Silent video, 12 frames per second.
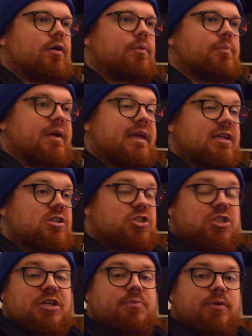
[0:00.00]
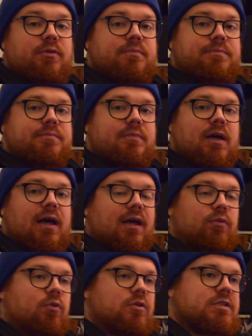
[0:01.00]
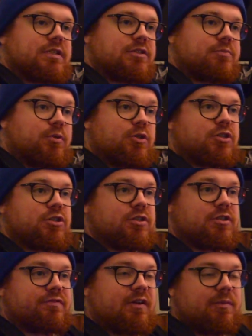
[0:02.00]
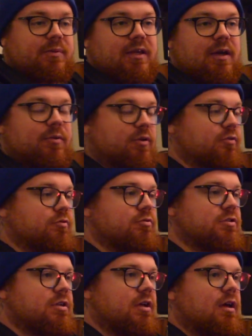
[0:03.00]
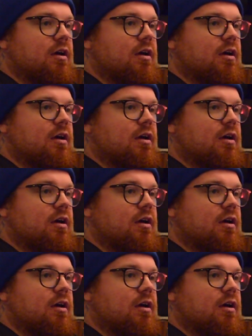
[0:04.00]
being cheap and wanting to push developing chemicals